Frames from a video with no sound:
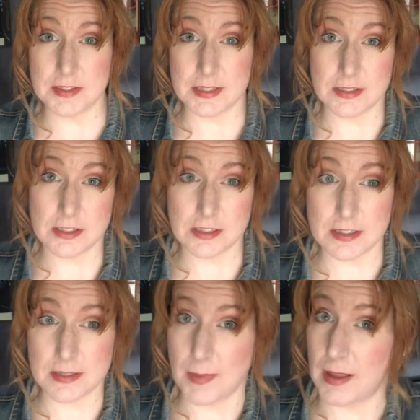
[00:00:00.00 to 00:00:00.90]
steel hook,
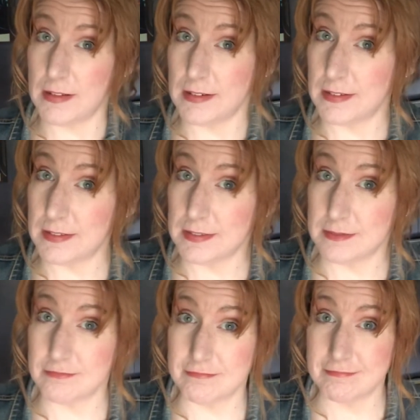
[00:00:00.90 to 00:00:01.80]
the smaller
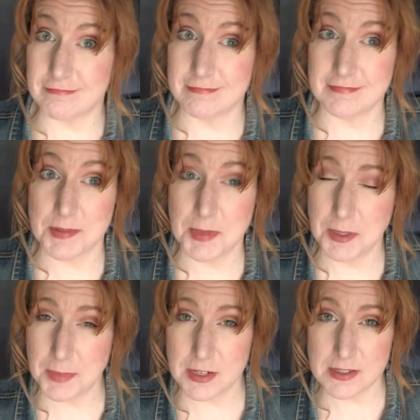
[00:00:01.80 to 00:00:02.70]
the
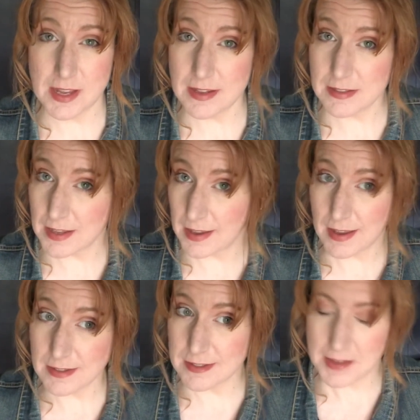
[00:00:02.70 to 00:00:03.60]
millimeter size, I
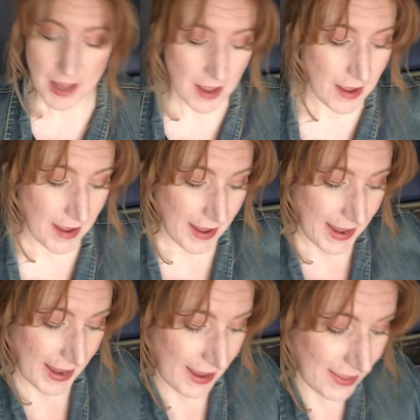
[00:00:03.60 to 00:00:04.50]
guess.
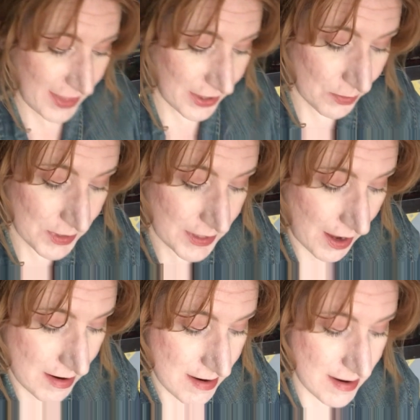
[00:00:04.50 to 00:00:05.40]
And then there was
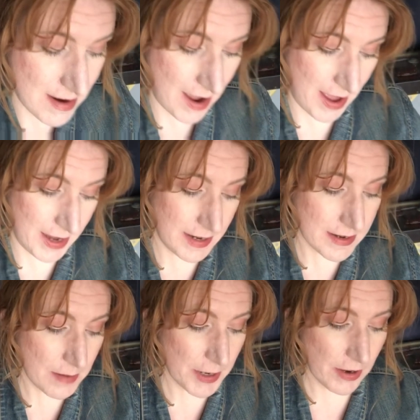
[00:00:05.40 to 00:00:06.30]
a nine.
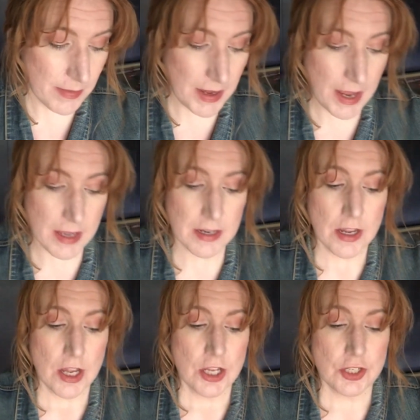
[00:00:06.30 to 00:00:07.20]
Now my grandma had
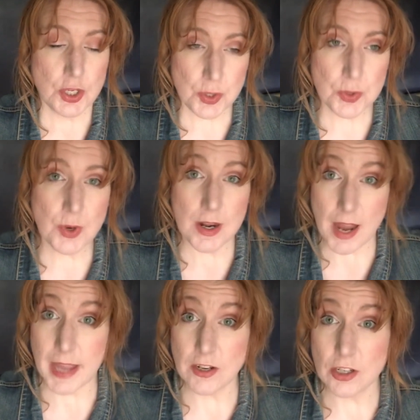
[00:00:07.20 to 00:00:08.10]
two
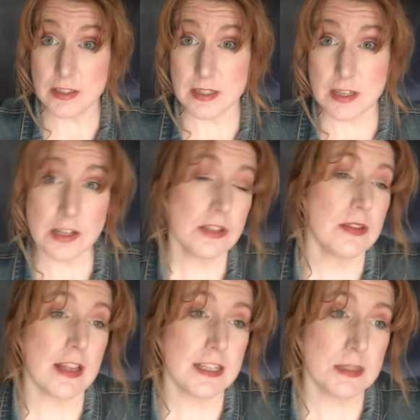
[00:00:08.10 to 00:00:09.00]
nine hooks in there, so
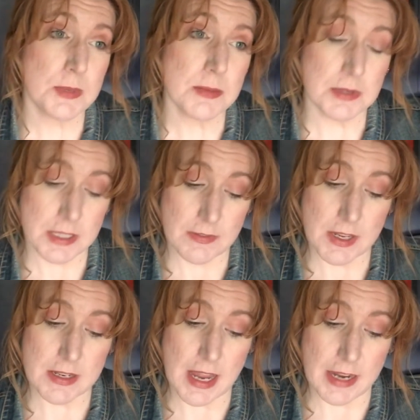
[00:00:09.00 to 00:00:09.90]
that leads me to believe
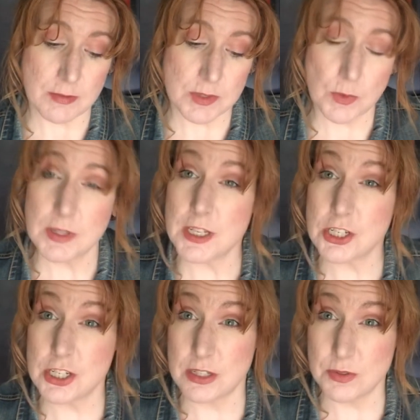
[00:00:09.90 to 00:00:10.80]
that nine was one that
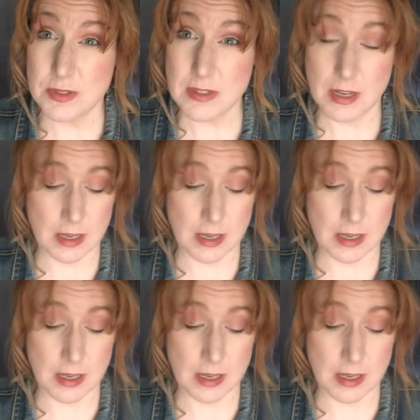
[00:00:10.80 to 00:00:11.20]
she used